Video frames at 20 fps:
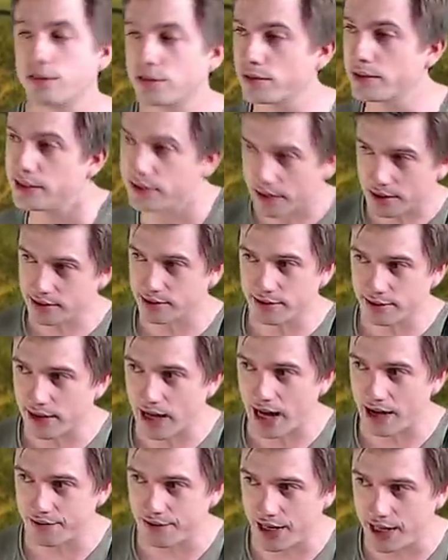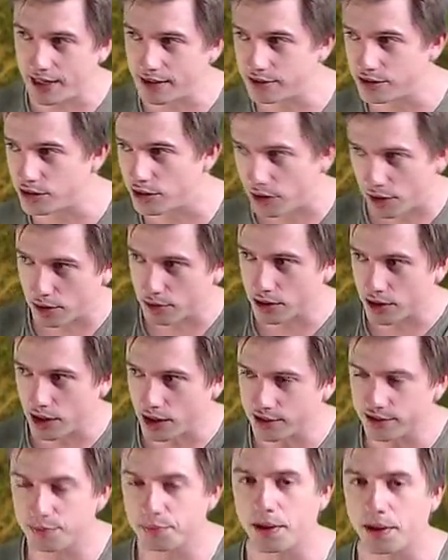so he doesn't have his, you know,
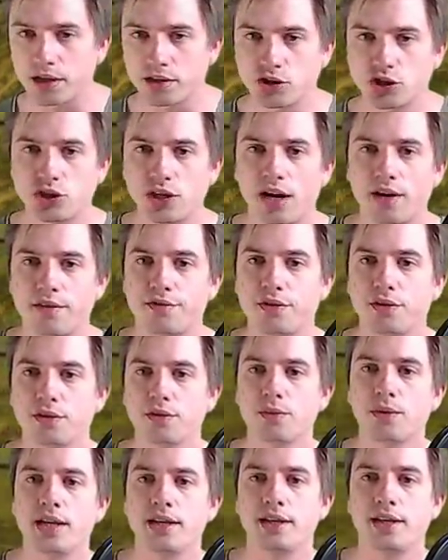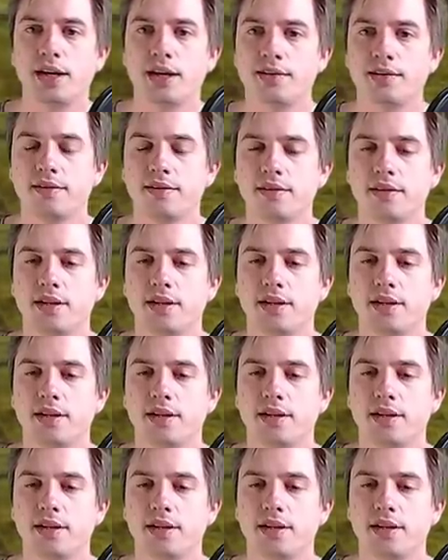gut punch downward one yet.